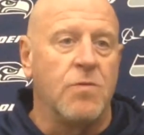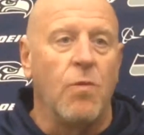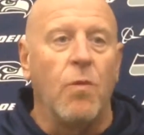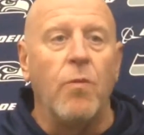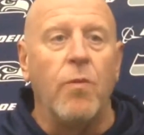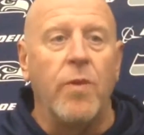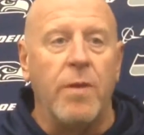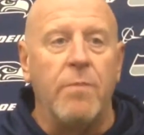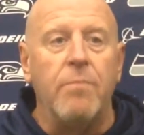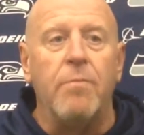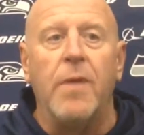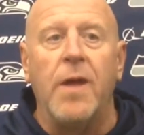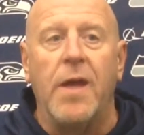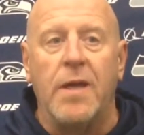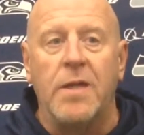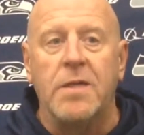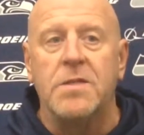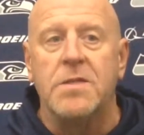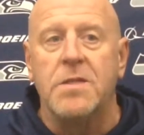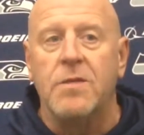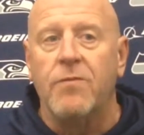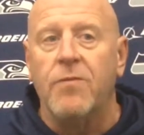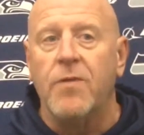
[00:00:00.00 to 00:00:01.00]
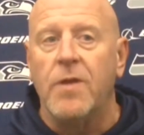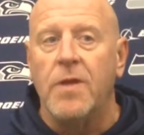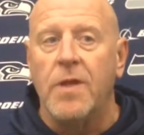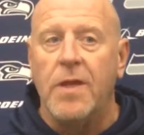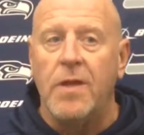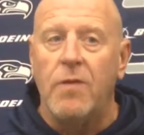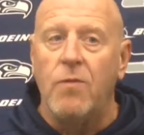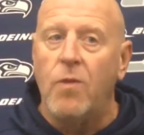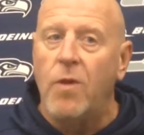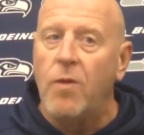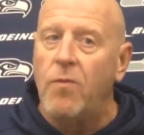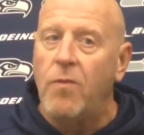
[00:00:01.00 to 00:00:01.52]
when we mix. If we
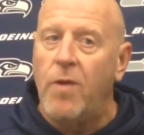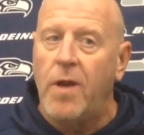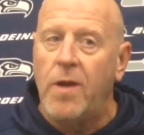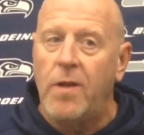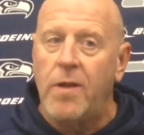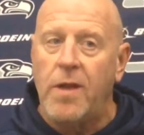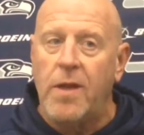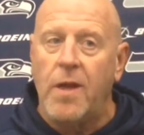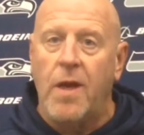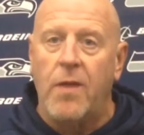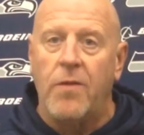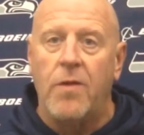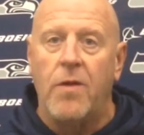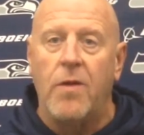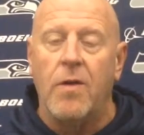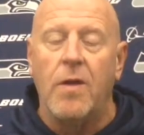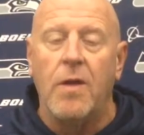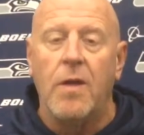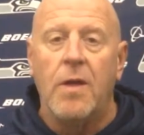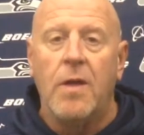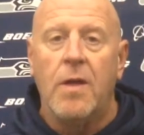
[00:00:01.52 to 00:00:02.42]
lean one way or the other,